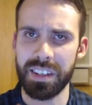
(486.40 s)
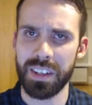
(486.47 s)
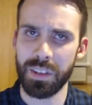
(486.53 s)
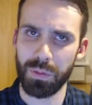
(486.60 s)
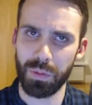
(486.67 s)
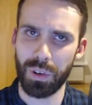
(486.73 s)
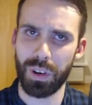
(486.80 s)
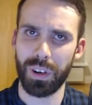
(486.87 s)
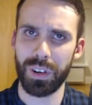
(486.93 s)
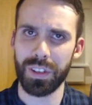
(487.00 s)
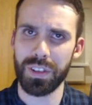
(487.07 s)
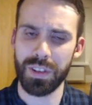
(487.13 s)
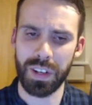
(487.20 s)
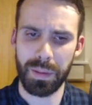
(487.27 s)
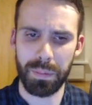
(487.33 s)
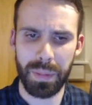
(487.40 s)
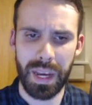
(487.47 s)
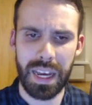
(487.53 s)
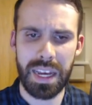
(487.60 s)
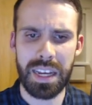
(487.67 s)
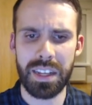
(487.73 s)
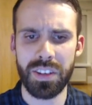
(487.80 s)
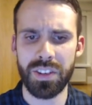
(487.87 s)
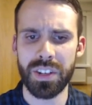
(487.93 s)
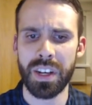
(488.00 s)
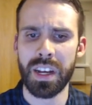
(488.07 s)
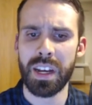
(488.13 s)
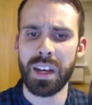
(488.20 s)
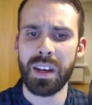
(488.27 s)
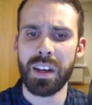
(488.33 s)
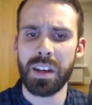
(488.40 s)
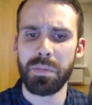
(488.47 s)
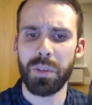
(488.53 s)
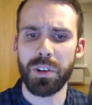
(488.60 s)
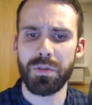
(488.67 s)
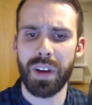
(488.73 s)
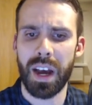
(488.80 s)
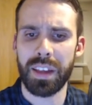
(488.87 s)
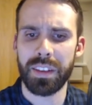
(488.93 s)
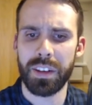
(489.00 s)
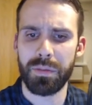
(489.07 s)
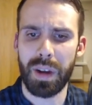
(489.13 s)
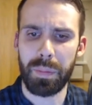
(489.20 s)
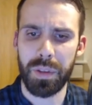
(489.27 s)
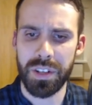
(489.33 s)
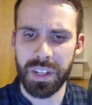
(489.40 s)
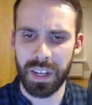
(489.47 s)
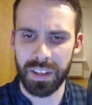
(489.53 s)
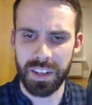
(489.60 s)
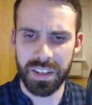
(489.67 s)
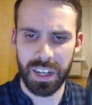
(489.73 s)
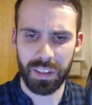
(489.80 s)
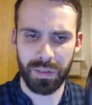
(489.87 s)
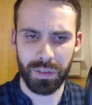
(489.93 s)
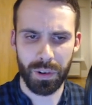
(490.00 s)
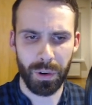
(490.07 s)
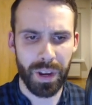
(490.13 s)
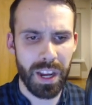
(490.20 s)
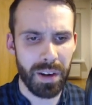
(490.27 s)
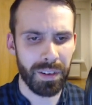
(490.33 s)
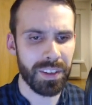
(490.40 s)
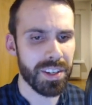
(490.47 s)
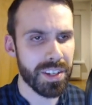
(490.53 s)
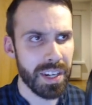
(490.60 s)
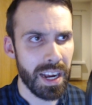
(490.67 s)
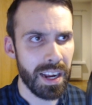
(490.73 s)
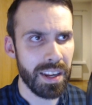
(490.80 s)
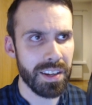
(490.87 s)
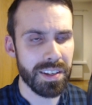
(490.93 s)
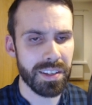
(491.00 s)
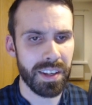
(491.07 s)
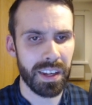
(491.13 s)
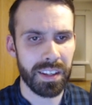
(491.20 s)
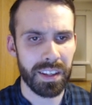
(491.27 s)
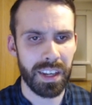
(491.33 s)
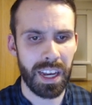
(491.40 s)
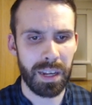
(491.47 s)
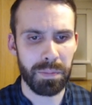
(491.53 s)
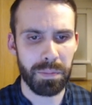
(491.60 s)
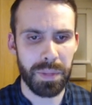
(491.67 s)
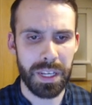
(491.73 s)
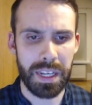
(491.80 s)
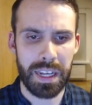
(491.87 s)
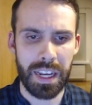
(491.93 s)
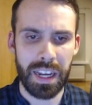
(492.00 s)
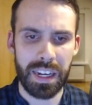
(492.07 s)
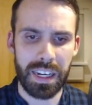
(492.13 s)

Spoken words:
in words on a page, but rather represents a set of coherent signs that can be